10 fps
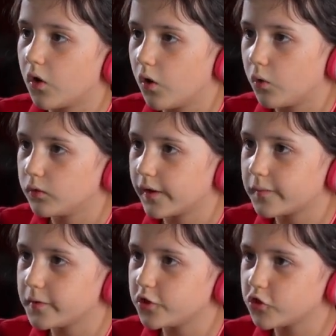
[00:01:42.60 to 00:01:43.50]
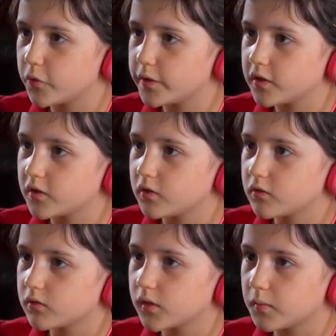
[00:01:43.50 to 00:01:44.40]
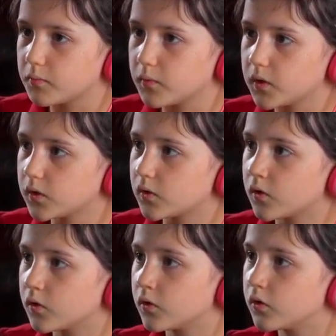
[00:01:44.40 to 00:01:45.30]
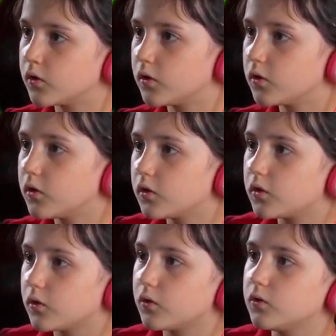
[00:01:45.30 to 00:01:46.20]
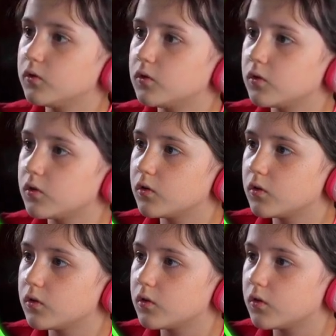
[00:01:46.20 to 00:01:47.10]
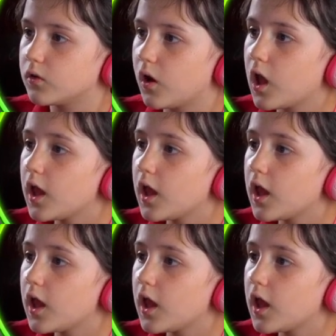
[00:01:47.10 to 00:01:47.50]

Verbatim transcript: Oh, let me show it. Left me. No, no, no, no, no, no, no.